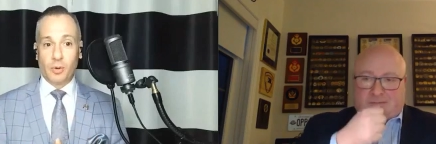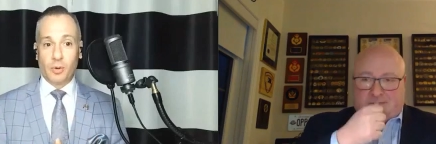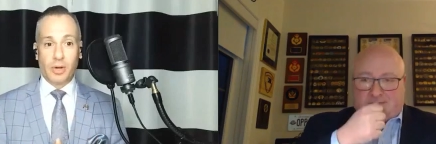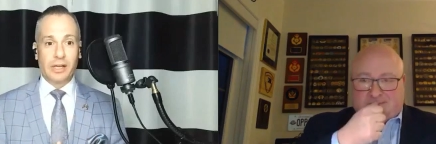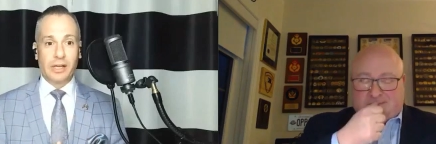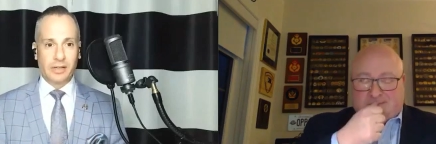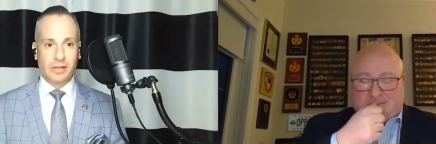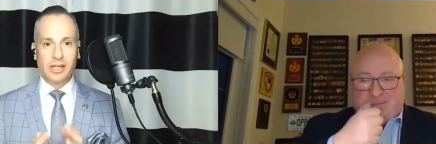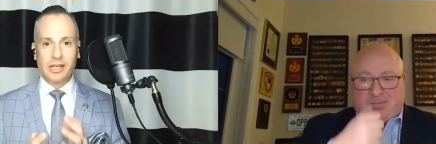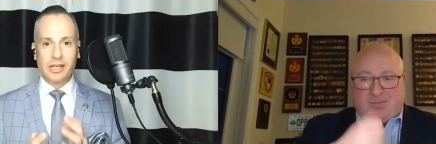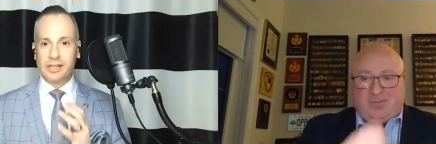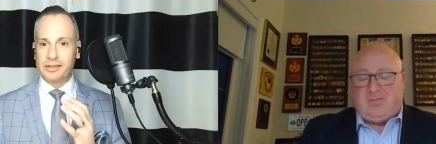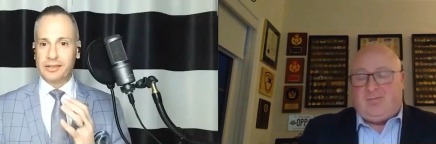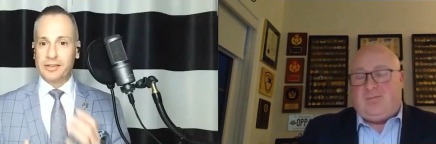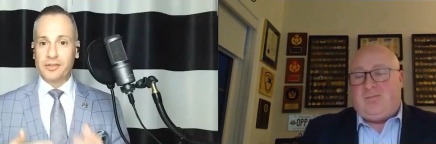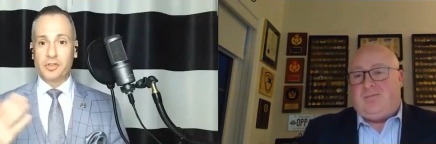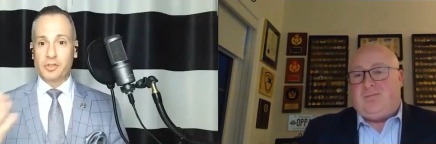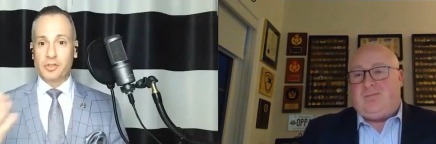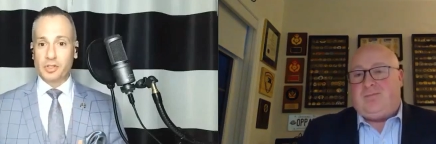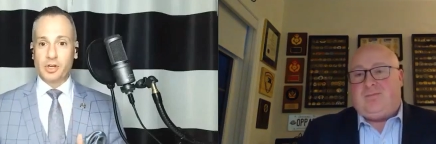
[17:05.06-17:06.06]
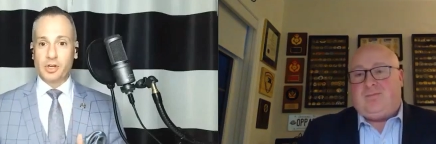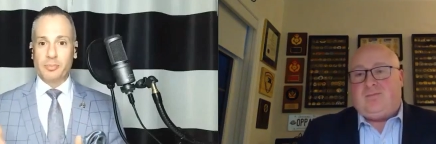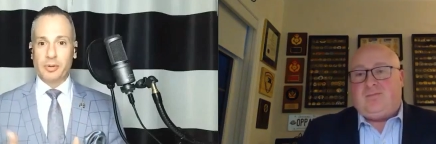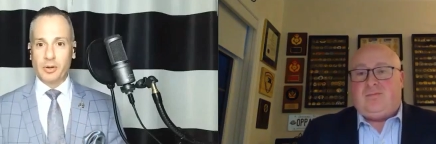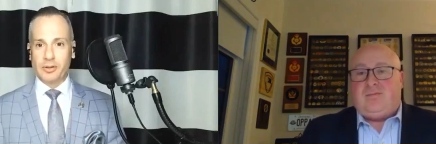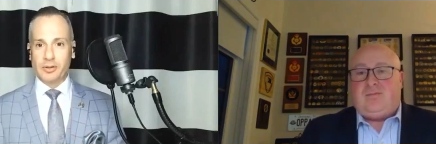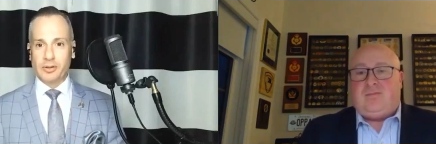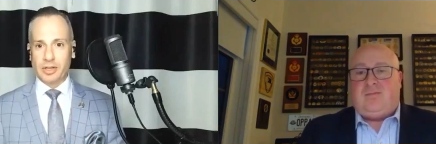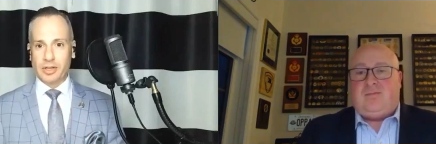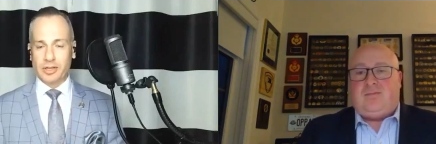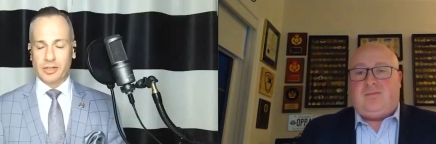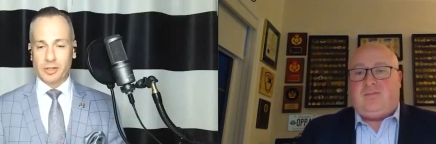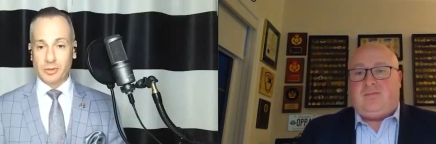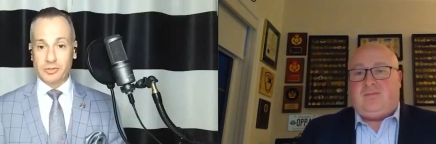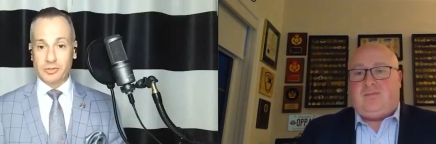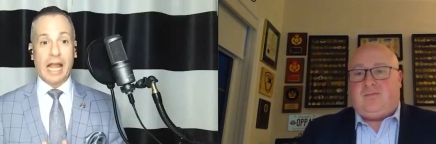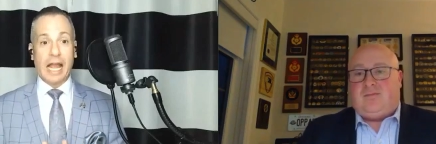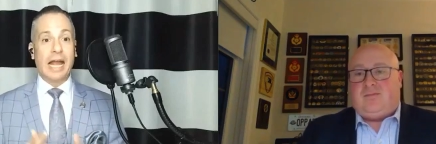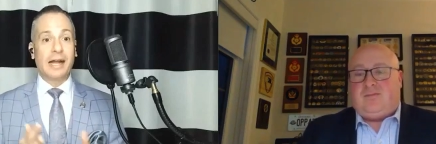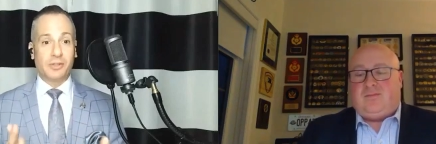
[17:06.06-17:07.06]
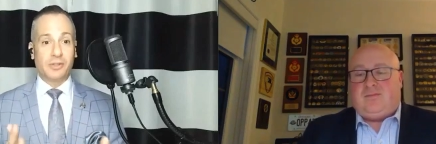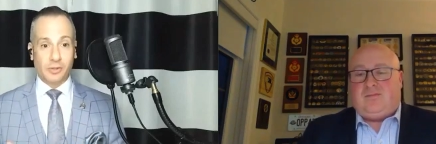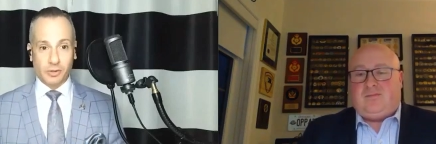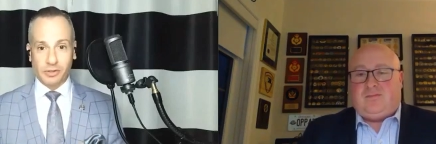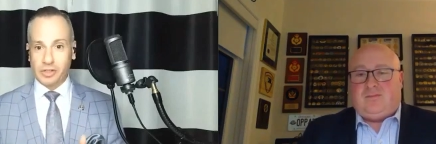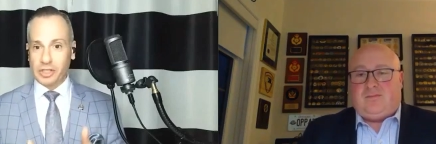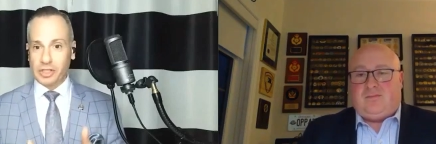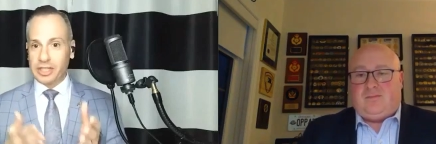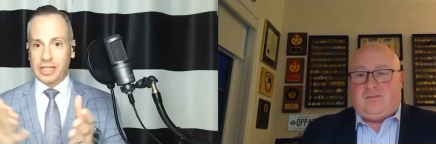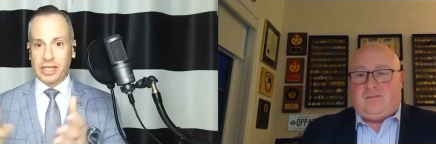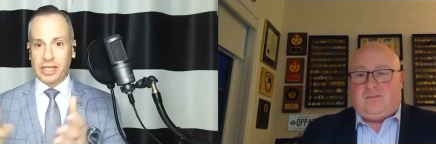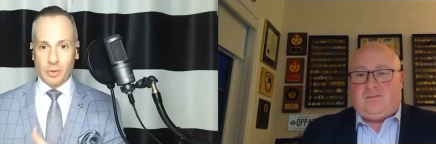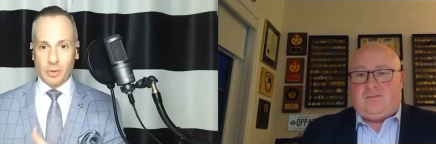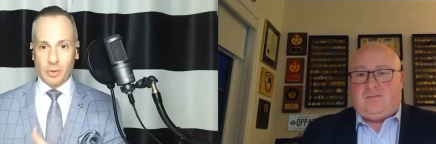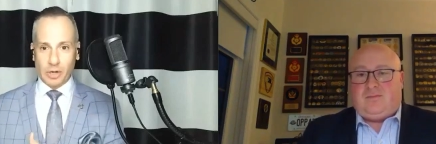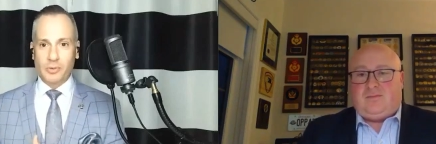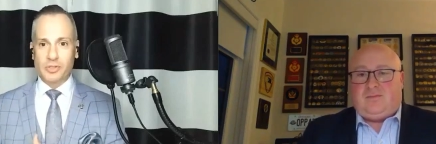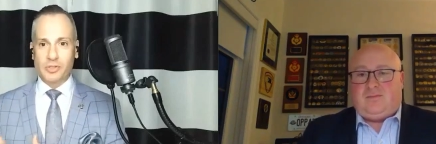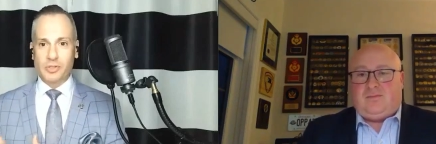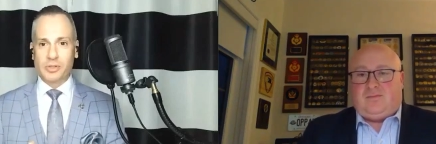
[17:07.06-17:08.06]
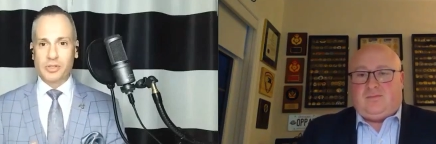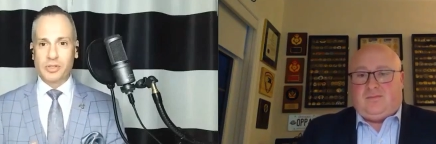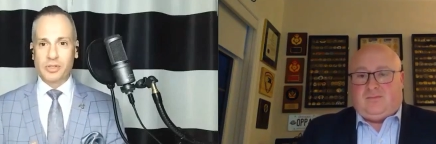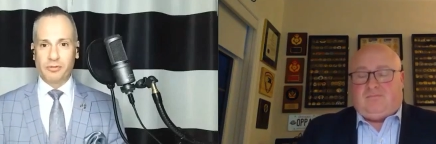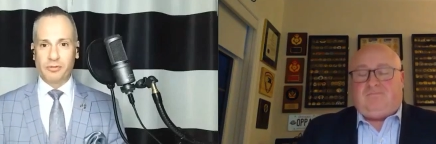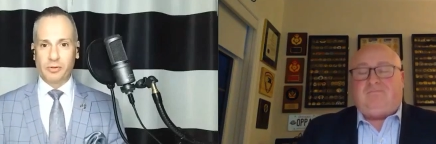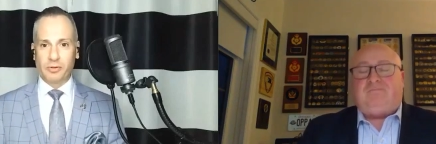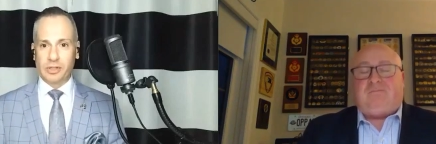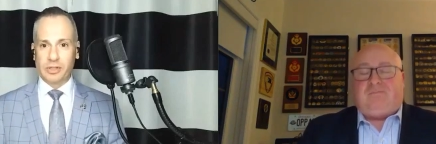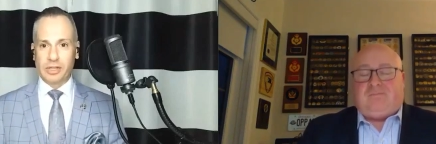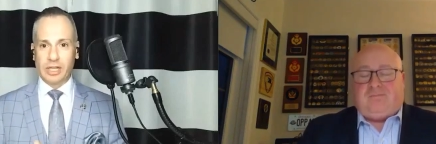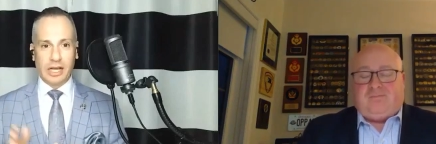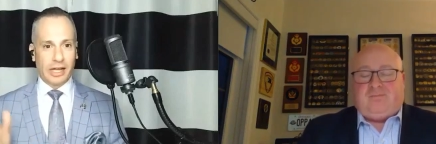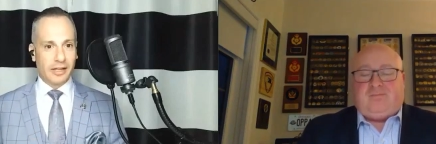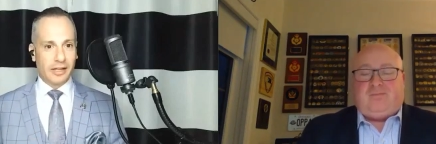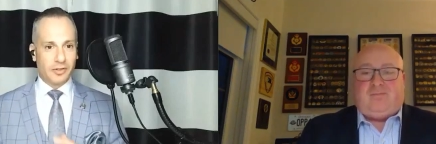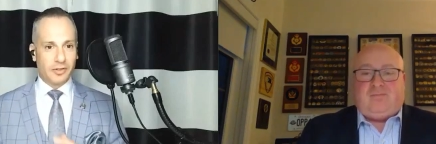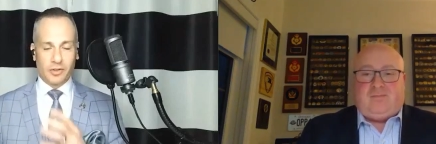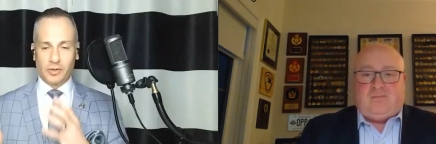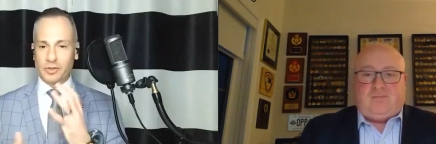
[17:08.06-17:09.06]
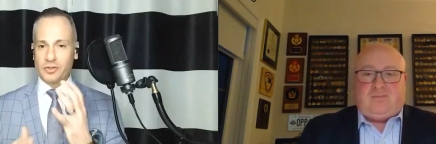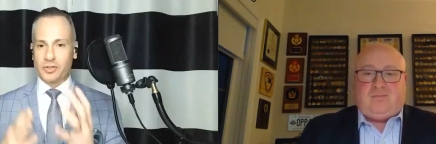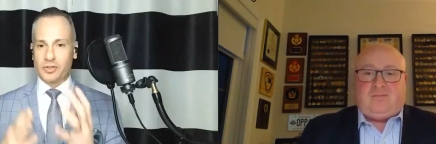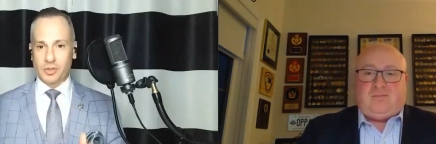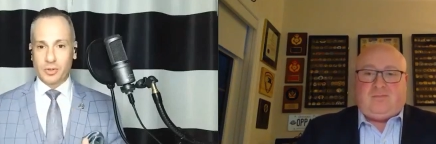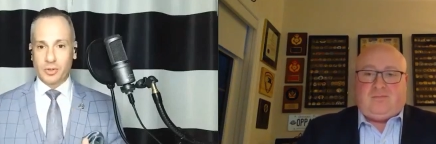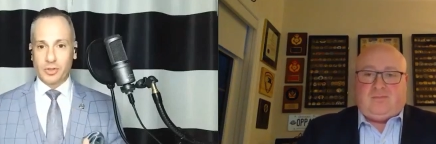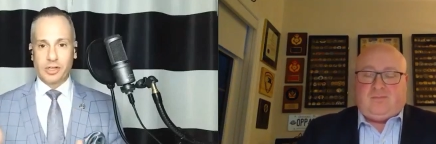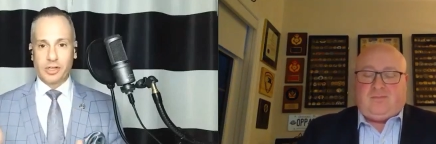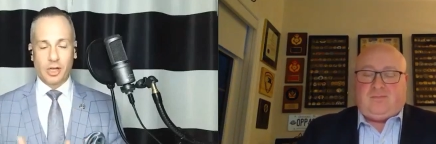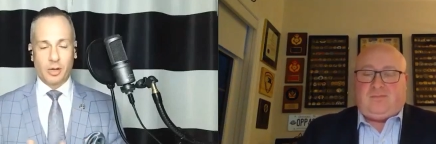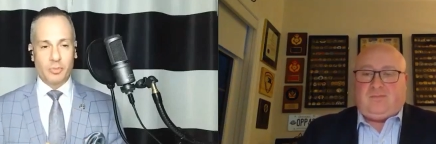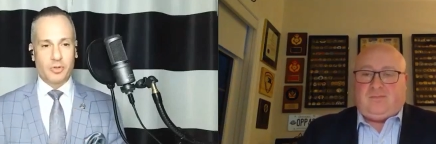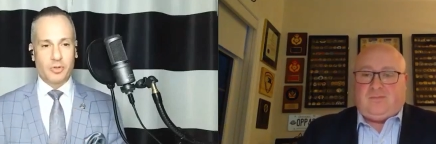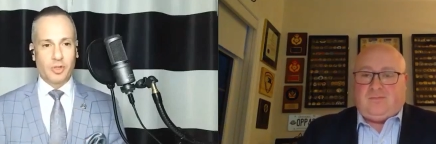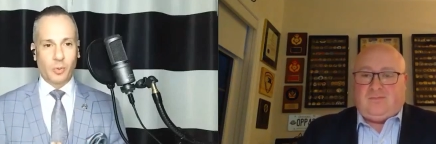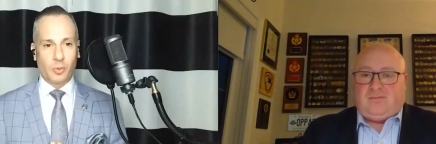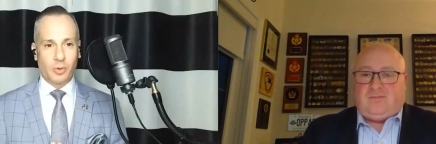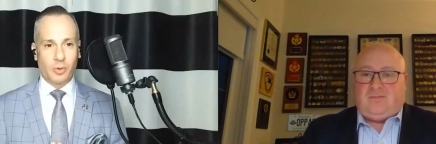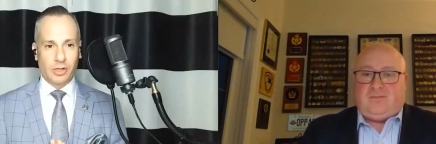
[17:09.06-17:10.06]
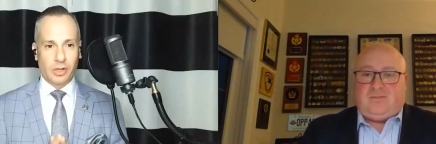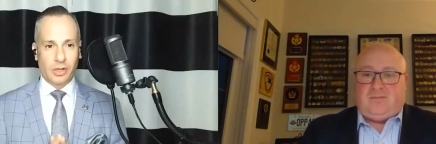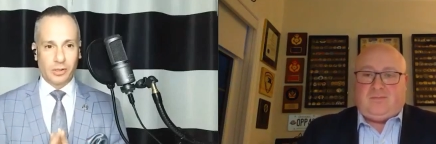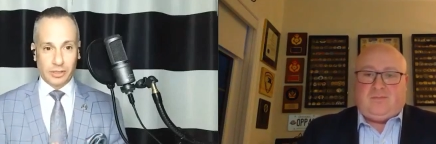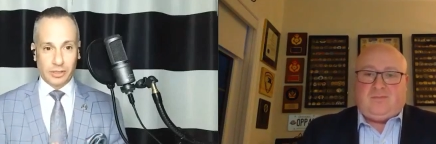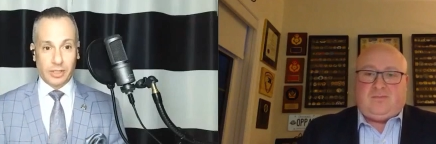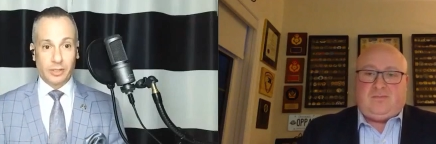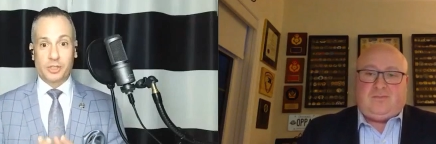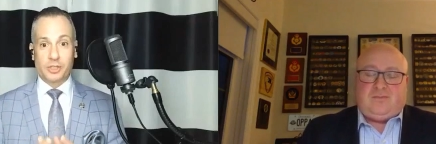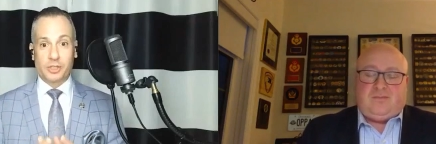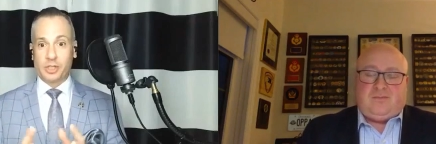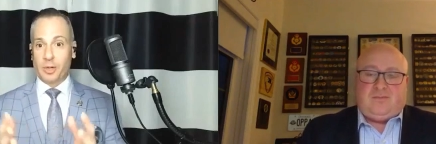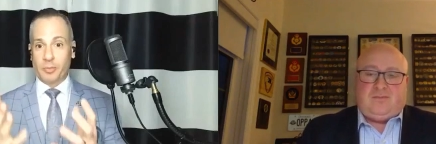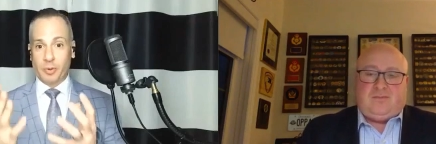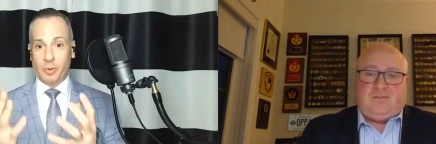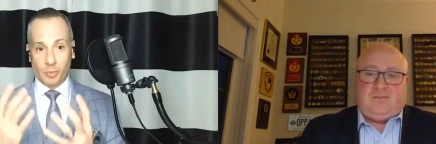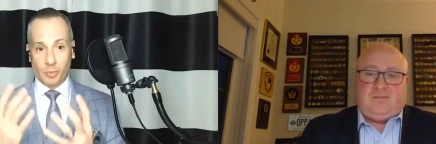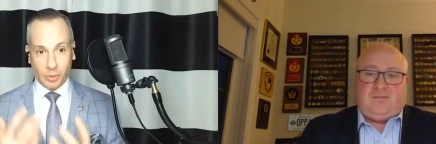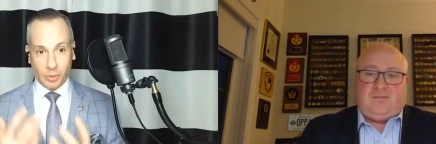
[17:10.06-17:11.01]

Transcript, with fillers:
Speaker 1: know what, this isn't about uh, you know tactical thinking, what I was doing in the front lines. There's this all-encompassing world called leadership. It